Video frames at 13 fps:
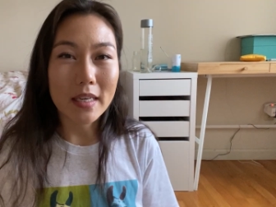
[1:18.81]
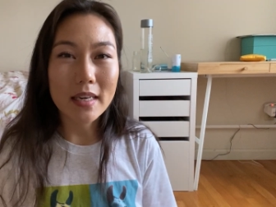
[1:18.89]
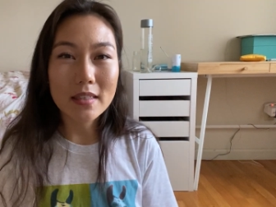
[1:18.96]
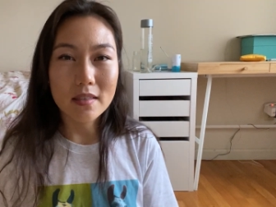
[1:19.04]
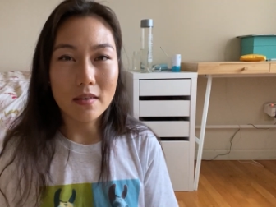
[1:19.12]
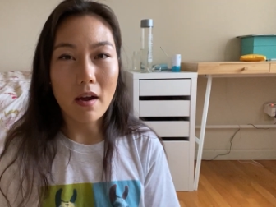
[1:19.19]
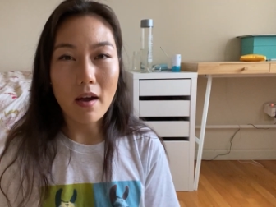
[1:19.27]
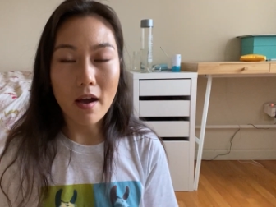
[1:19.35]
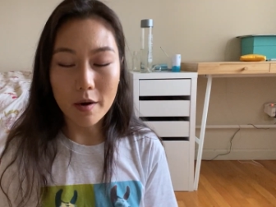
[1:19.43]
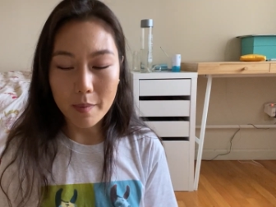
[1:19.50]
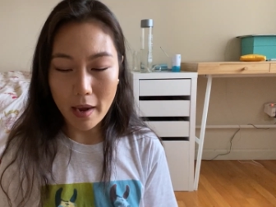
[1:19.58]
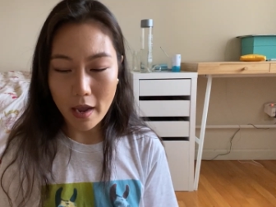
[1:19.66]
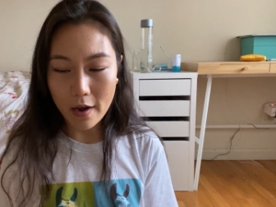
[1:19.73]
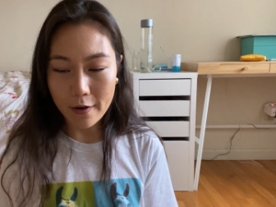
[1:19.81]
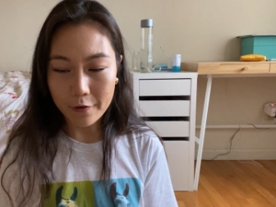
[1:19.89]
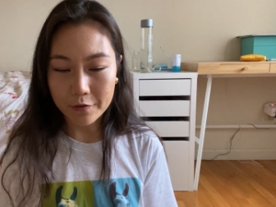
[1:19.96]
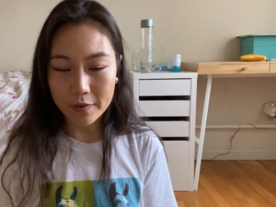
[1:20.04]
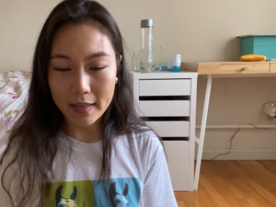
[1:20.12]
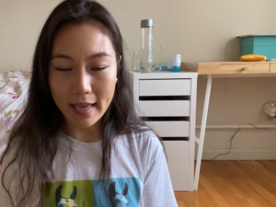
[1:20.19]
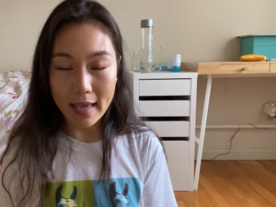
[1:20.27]
It's an
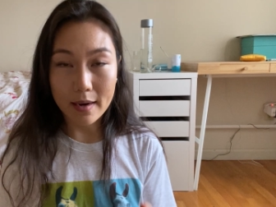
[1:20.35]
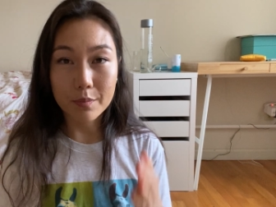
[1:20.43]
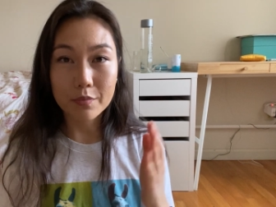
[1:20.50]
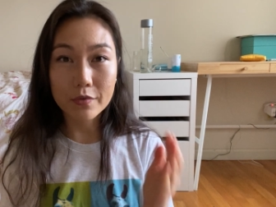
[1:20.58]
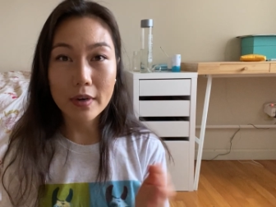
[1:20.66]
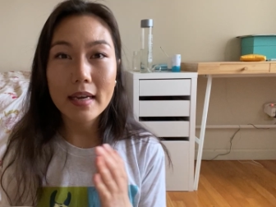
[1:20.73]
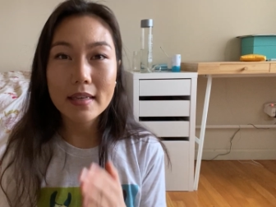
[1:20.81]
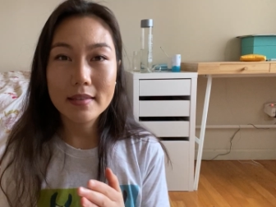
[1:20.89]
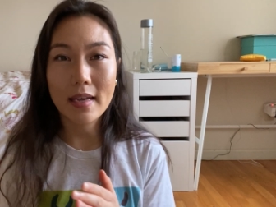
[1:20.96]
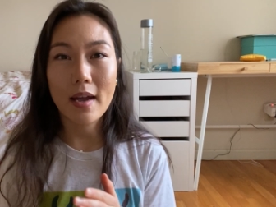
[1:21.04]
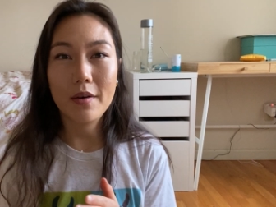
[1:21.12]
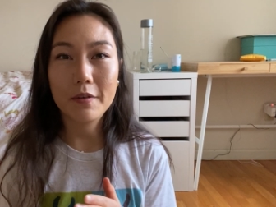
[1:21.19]
autobiography and a breakdown